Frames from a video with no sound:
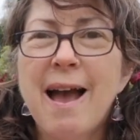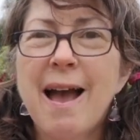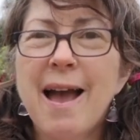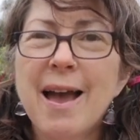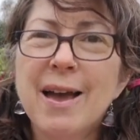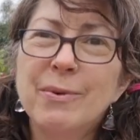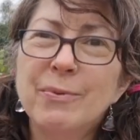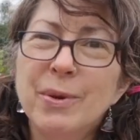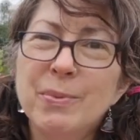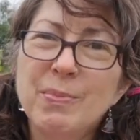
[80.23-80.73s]

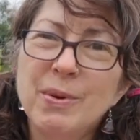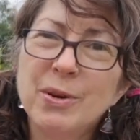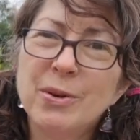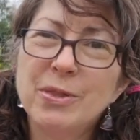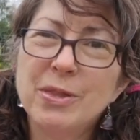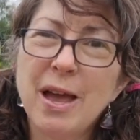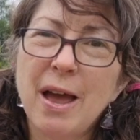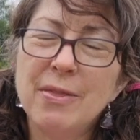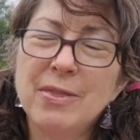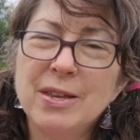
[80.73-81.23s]
And we built
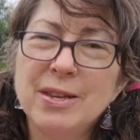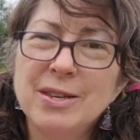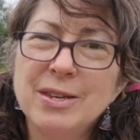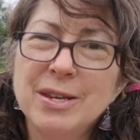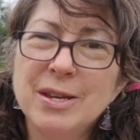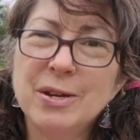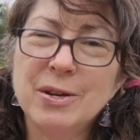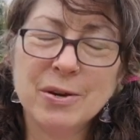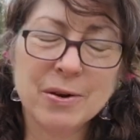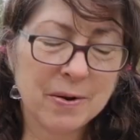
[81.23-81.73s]
that this
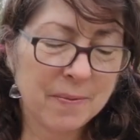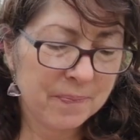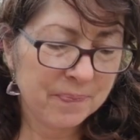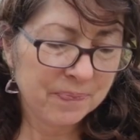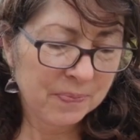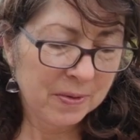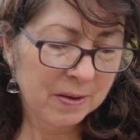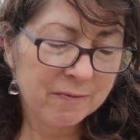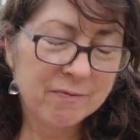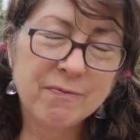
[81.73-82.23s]
year
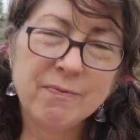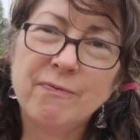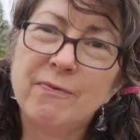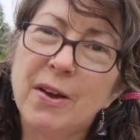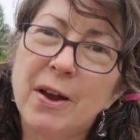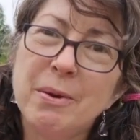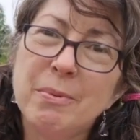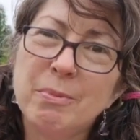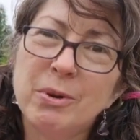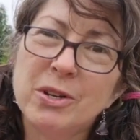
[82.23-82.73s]

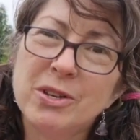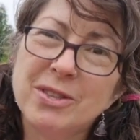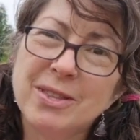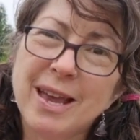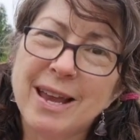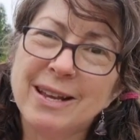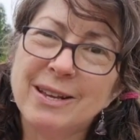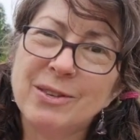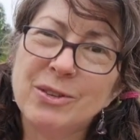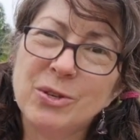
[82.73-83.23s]
very much
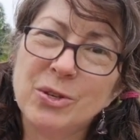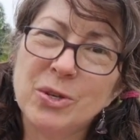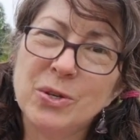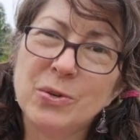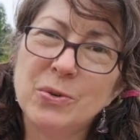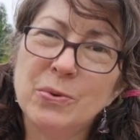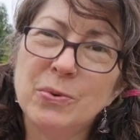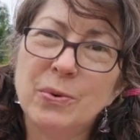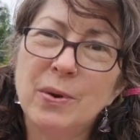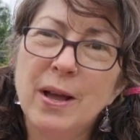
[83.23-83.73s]
thanks
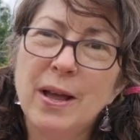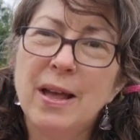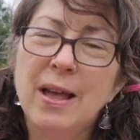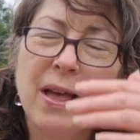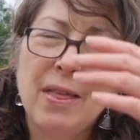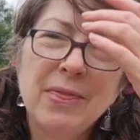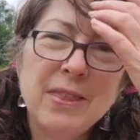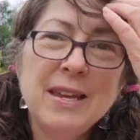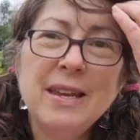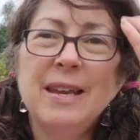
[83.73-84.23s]
to
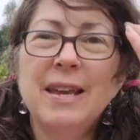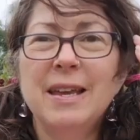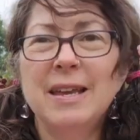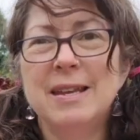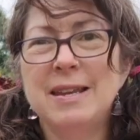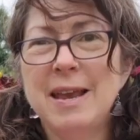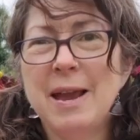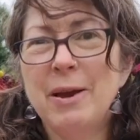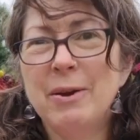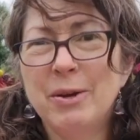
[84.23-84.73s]
the
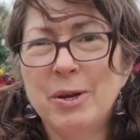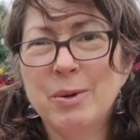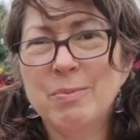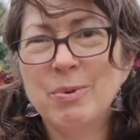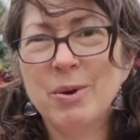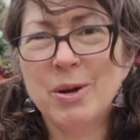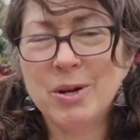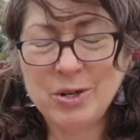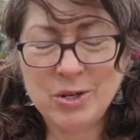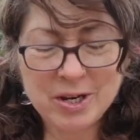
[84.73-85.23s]
Hen Harrier
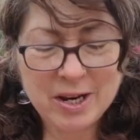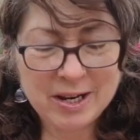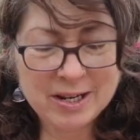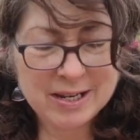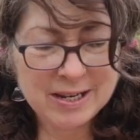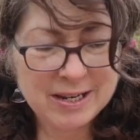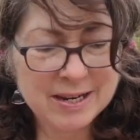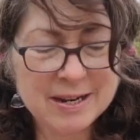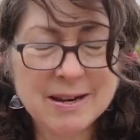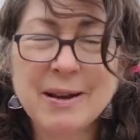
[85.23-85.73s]

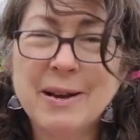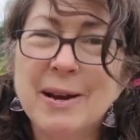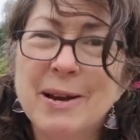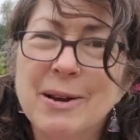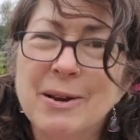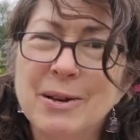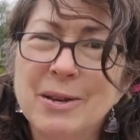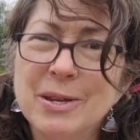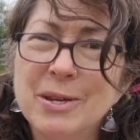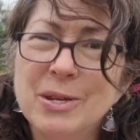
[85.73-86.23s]
Project in
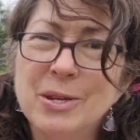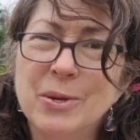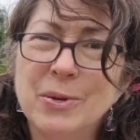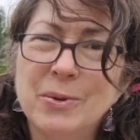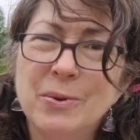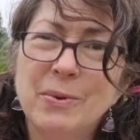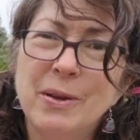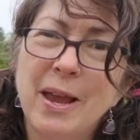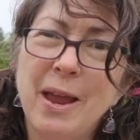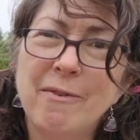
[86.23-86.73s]
Ireland,
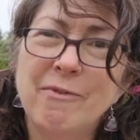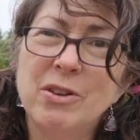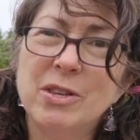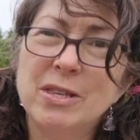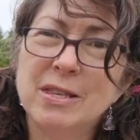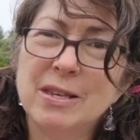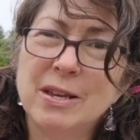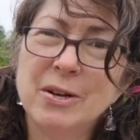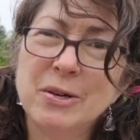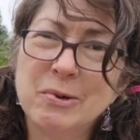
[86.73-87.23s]
who gave
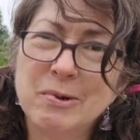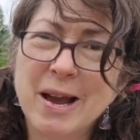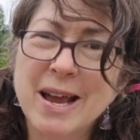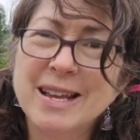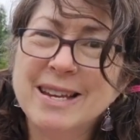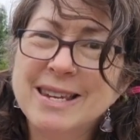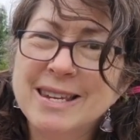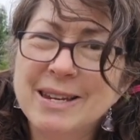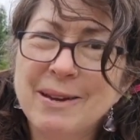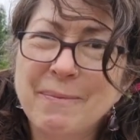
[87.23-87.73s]
us a
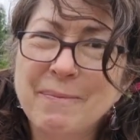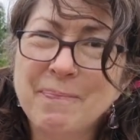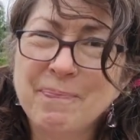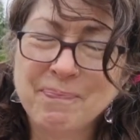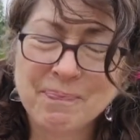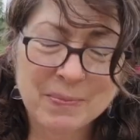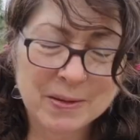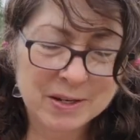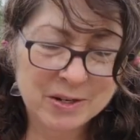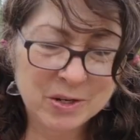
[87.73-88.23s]
grant
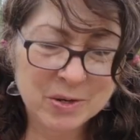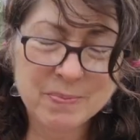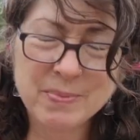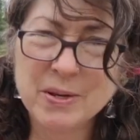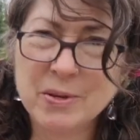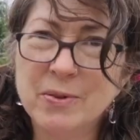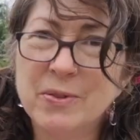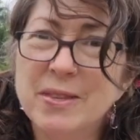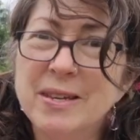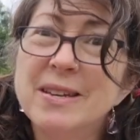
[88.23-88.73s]
to
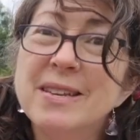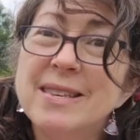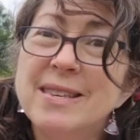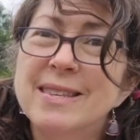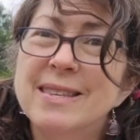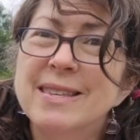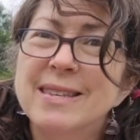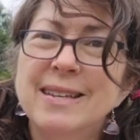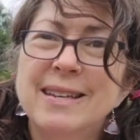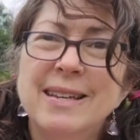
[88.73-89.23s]
build
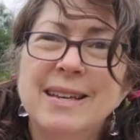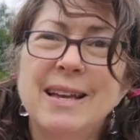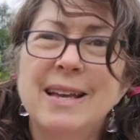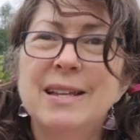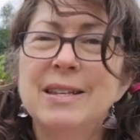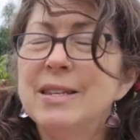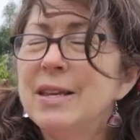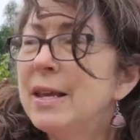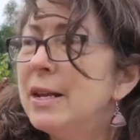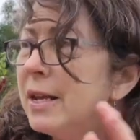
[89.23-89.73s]
this.
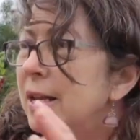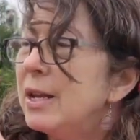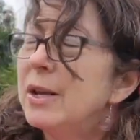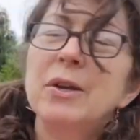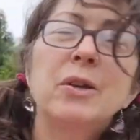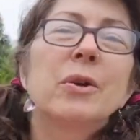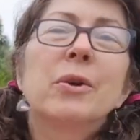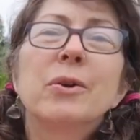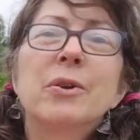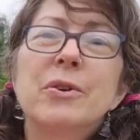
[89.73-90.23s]
And it
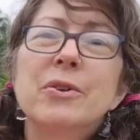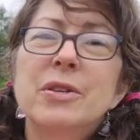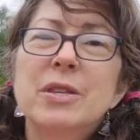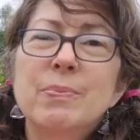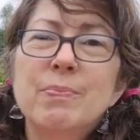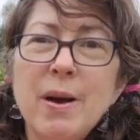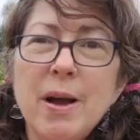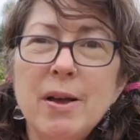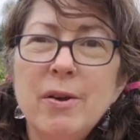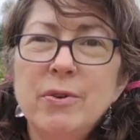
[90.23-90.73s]
encourages
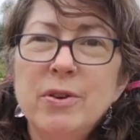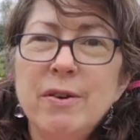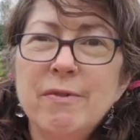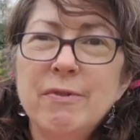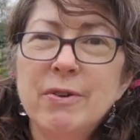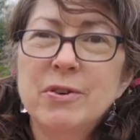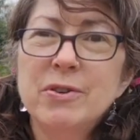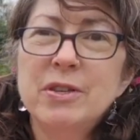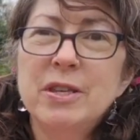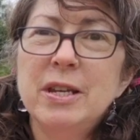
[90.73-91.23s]

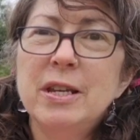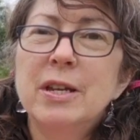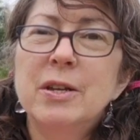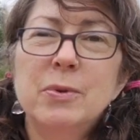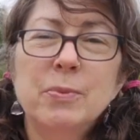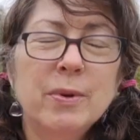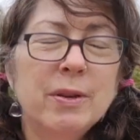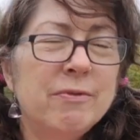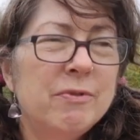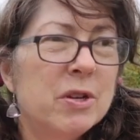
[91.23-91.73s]
biodiversity because
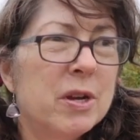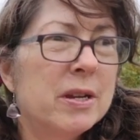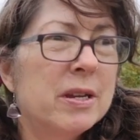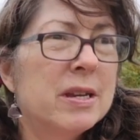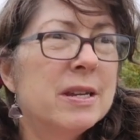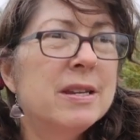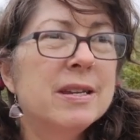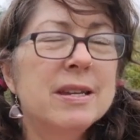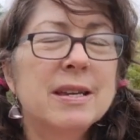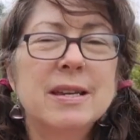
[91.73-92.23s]
we've done
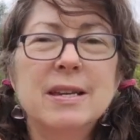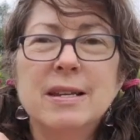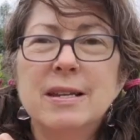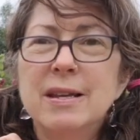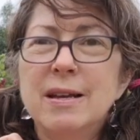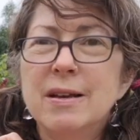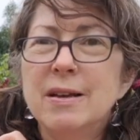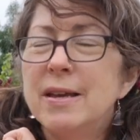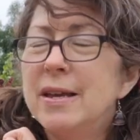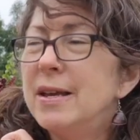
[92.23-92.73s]
it in
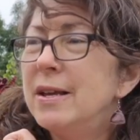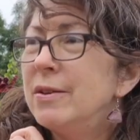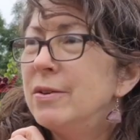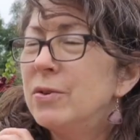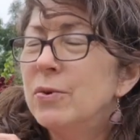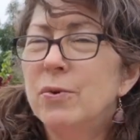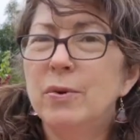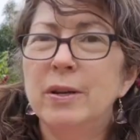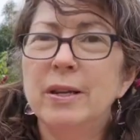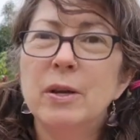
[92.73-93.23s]
a
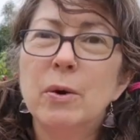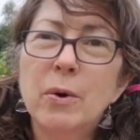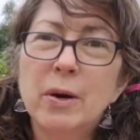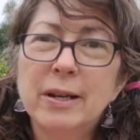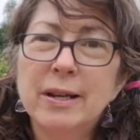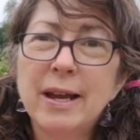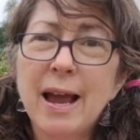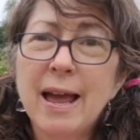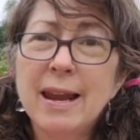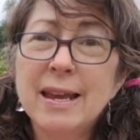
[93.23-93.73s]
totally
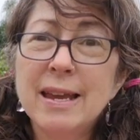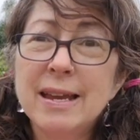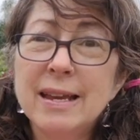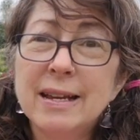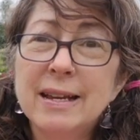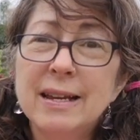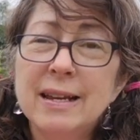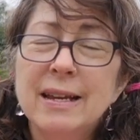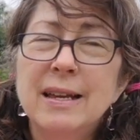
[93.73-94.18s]
organic,